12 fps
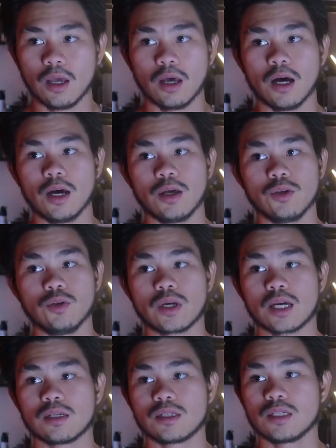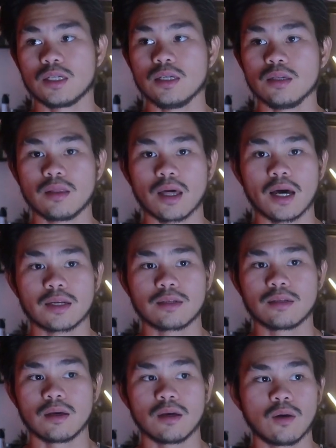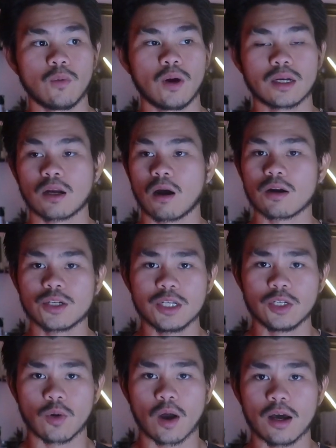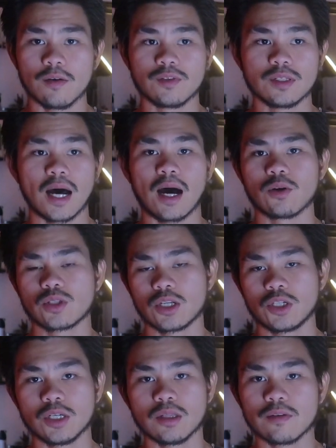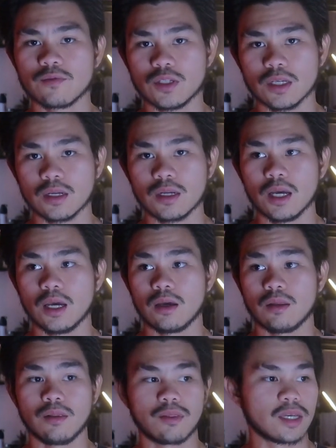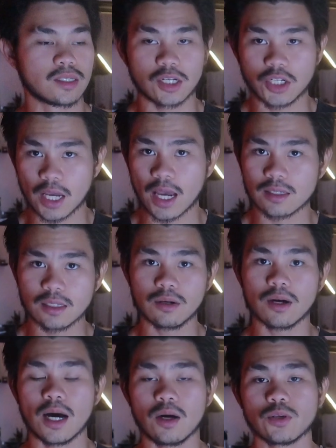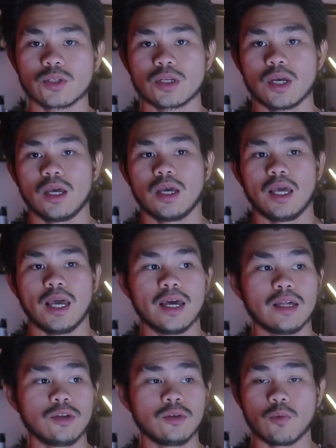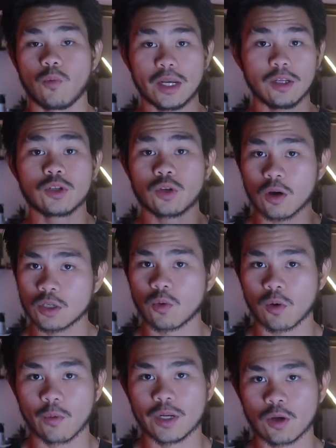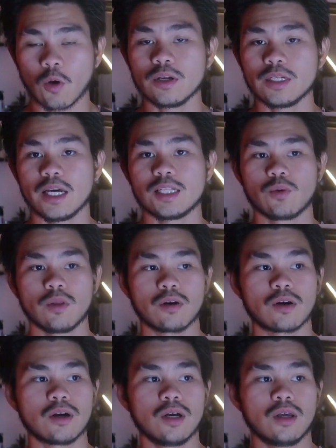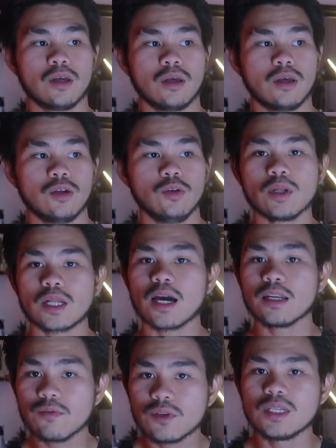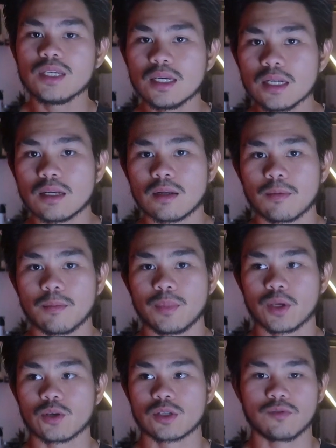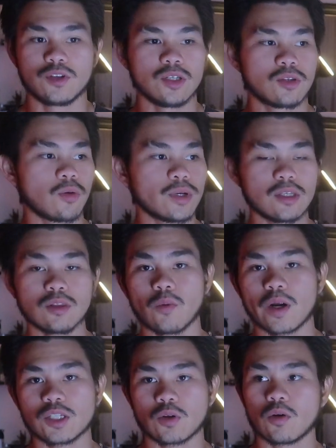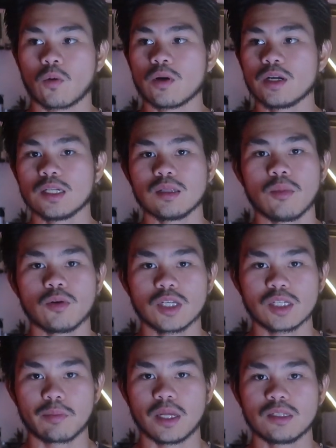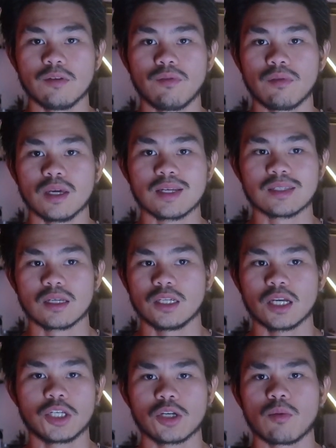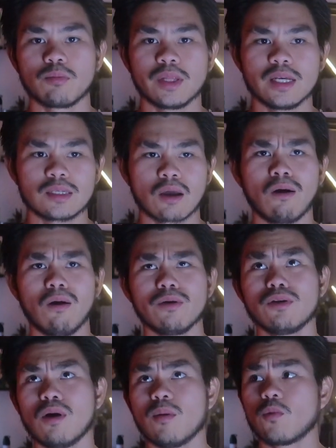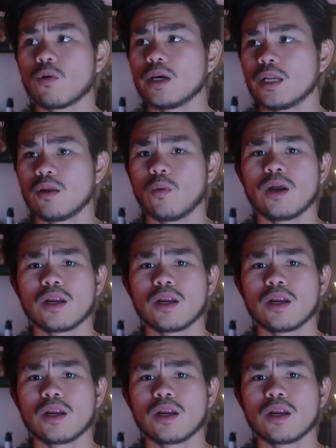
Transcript: You can see that what car she drives, the house that she lives in, the things that she has in her house. And when you talk to her, when you go on dates with her, you will kind of see it. Because if she's always in the restaurant ordering the most expensive things and yet she complains like, oh, you know, I'm worried, I don't